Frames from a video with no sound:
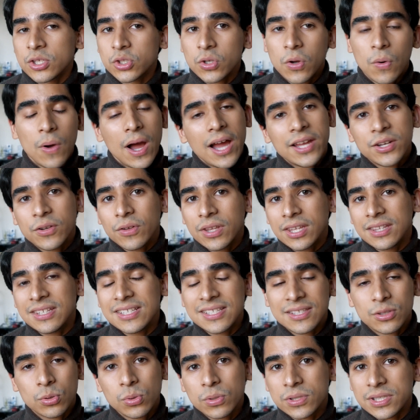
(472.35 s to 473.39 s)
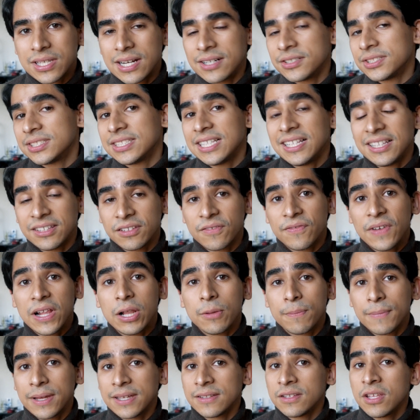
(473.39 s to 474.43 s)
So I know that these tools are still in
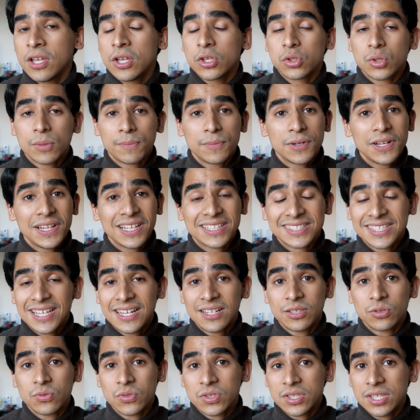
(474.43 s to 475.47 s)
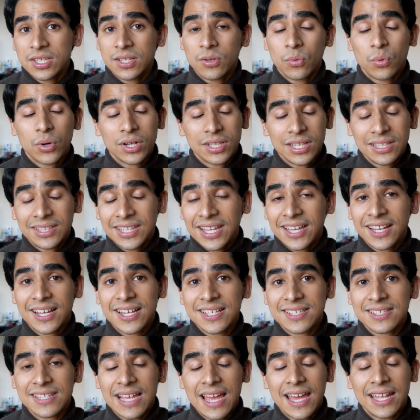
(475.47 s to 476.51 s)
development, so I'm really excited to see where they take
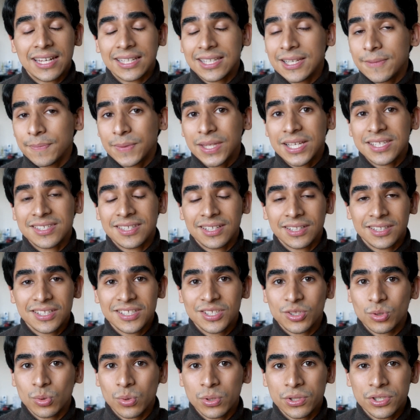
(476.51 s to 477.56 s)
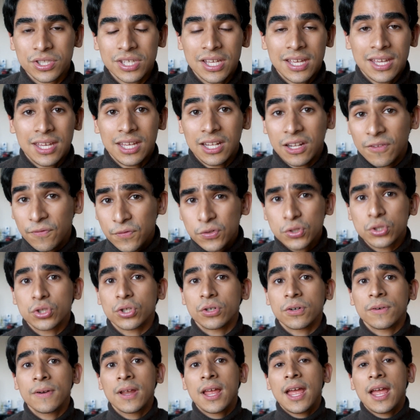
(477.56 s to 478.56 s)
us and keep testing these tools in the future.